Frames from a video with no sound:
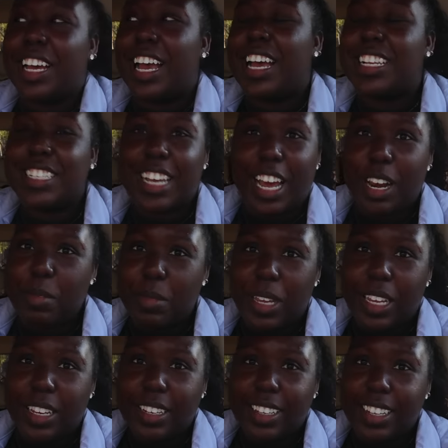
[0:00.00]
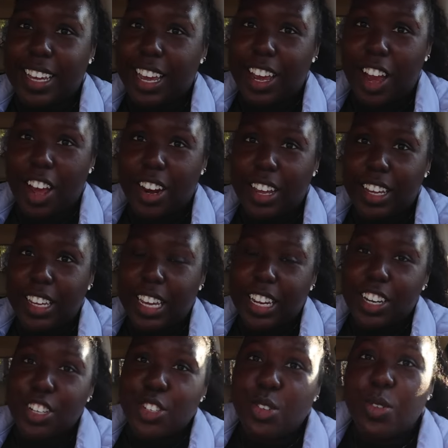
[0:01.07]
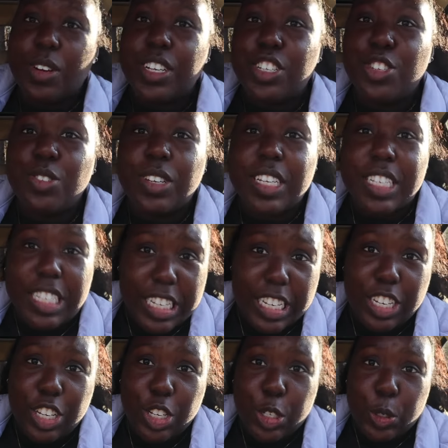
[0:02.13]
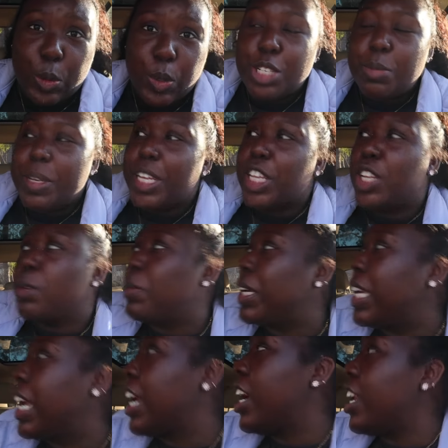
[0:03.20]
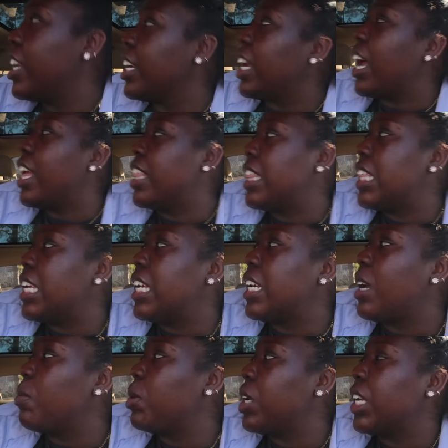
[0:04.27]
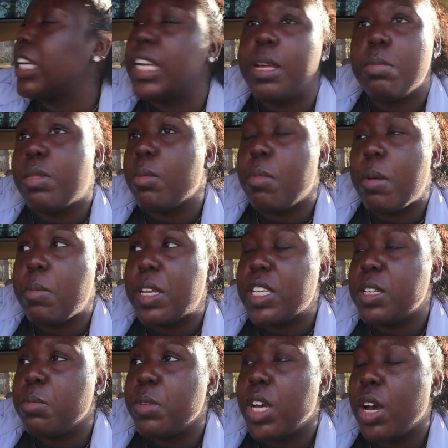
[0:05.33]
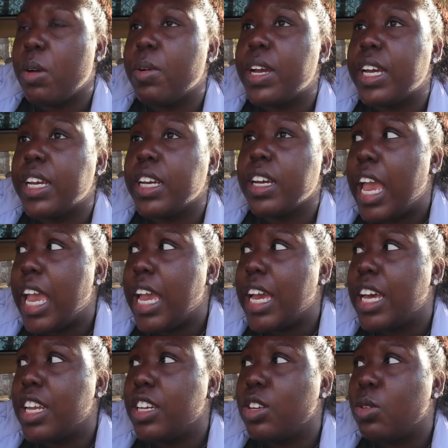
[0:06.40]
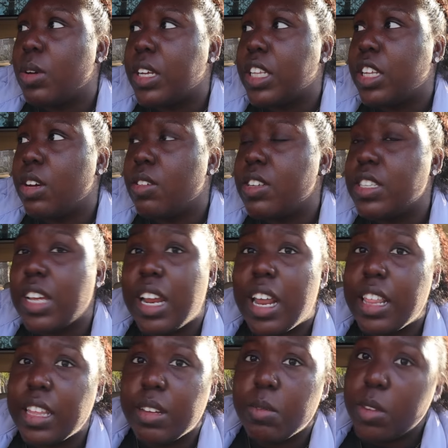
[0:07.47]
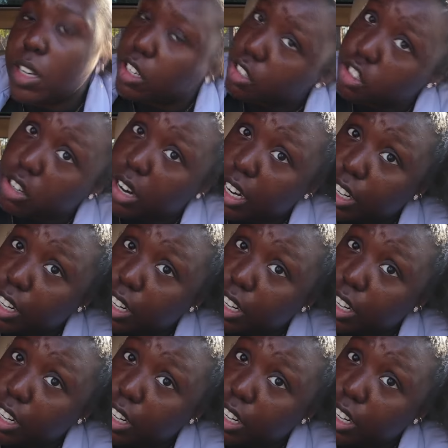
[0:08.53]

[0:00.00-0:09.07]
has kind of been chaotic, and it's going to continue to be a little bit chaotic. I think I'm going to keep the momentum going and quickly go inside. I think I'm going to try